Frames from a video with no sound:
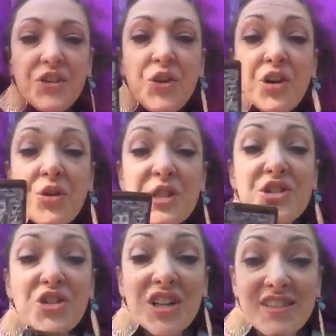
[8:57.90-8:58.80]
You can
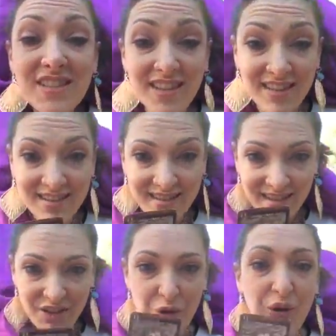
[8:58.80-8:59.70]
always trust this.
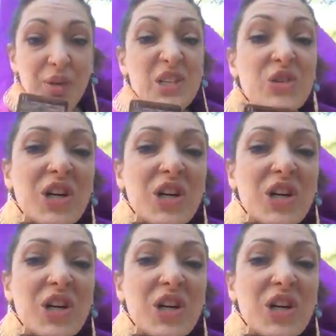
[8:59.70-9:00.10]
You can always